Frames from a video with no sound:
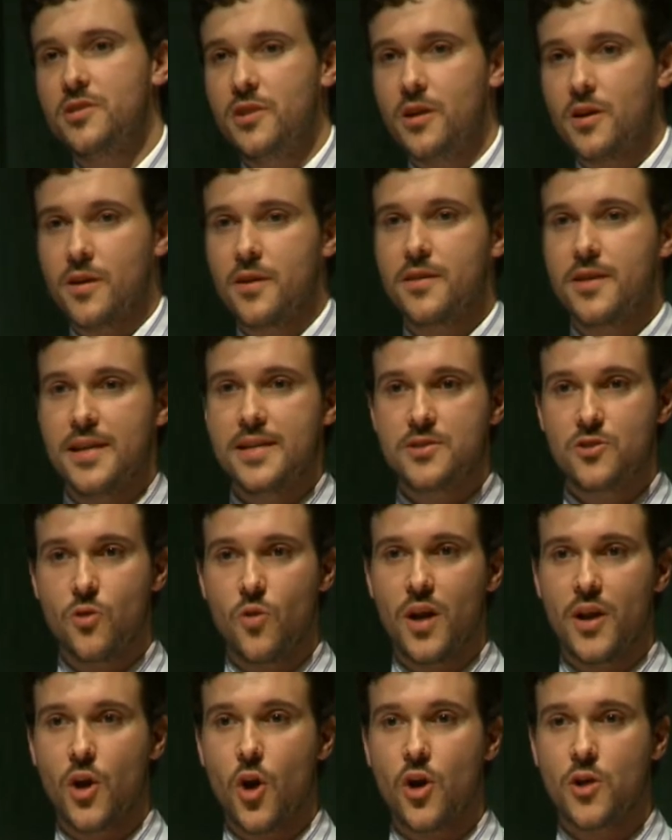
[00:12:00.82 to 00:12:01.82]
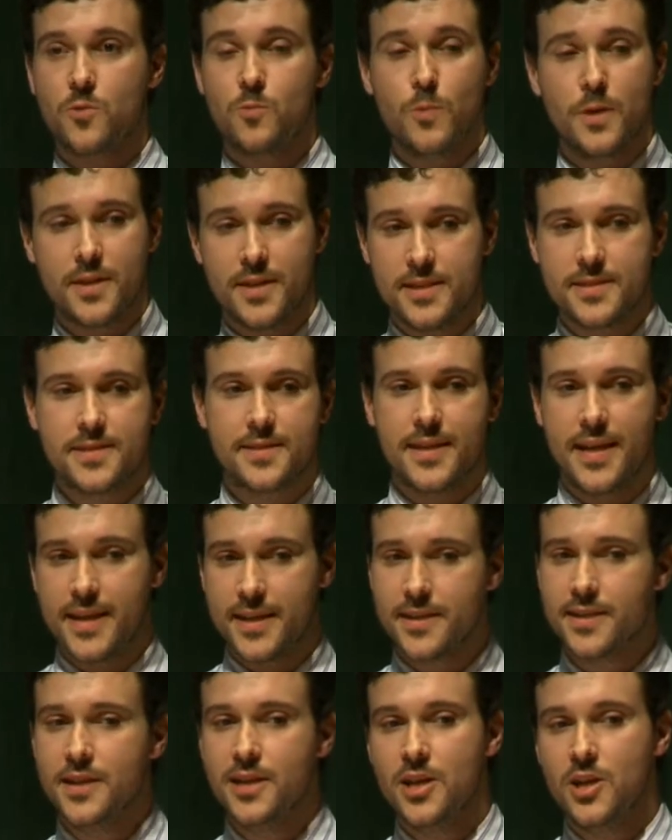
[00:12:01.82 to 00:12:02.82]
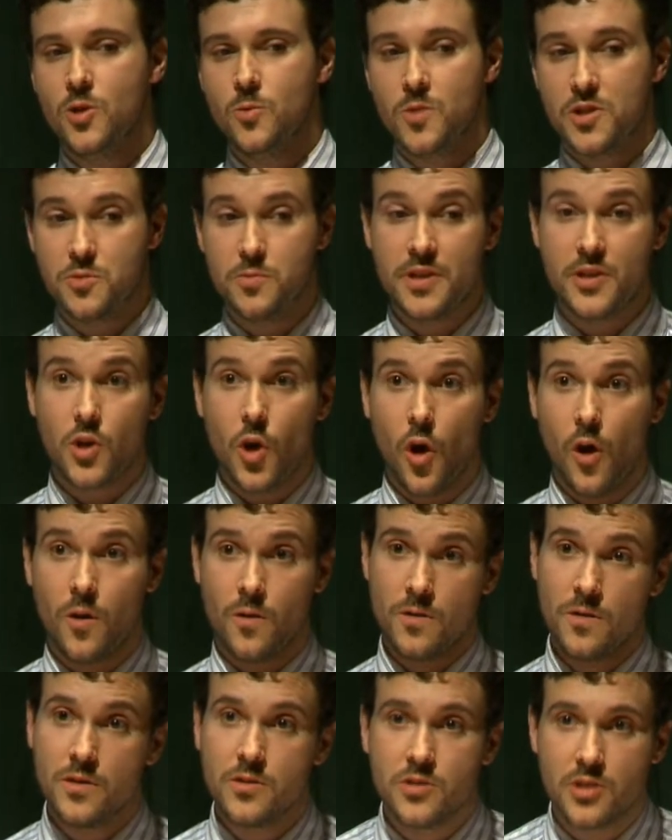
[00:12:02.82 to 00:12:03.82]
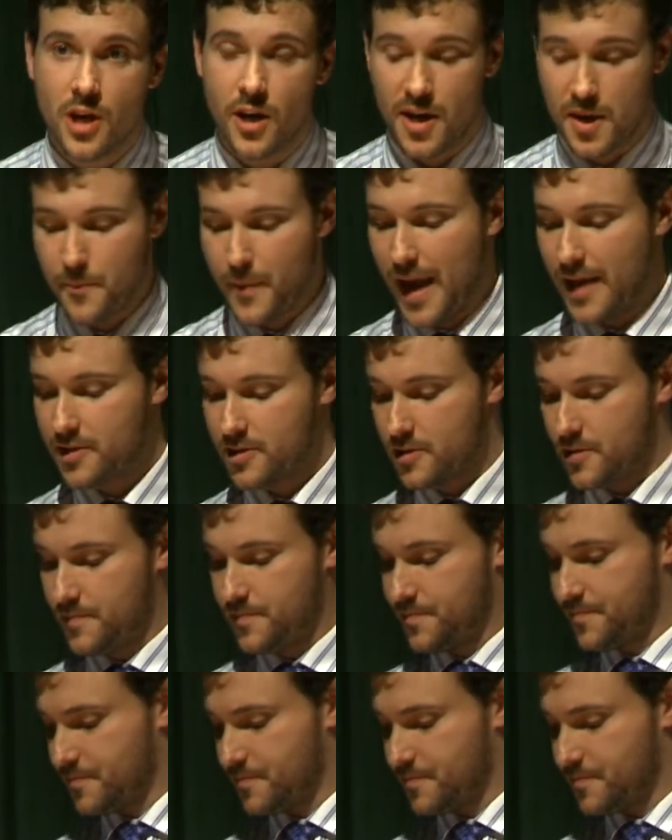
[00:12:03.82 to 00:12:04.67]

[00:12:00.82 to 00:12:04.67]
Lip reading: on earth is going on with this thing which we call dark matter.